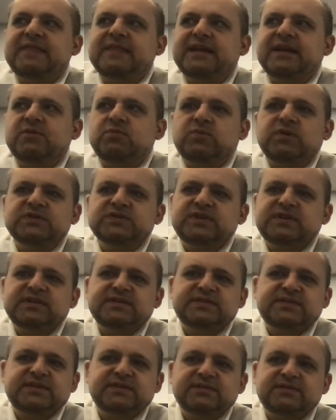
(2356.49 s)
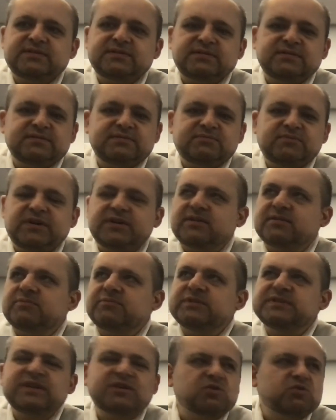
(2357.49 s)
And then it wasn't until,
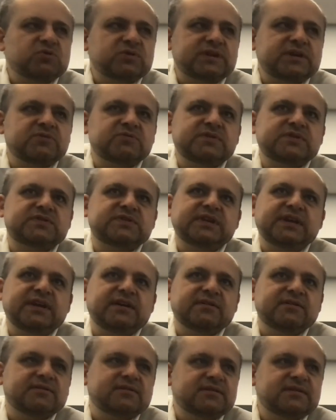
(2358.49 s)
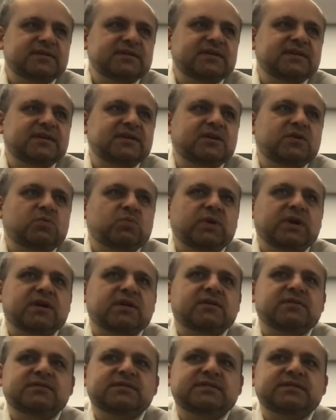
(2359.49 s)
what, was it earlier this year
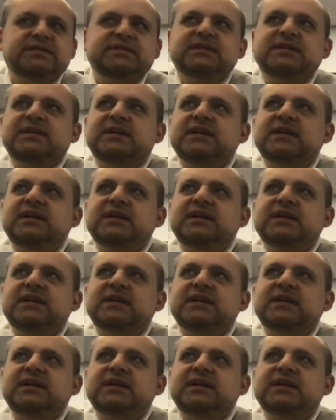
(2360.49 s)
where, Around the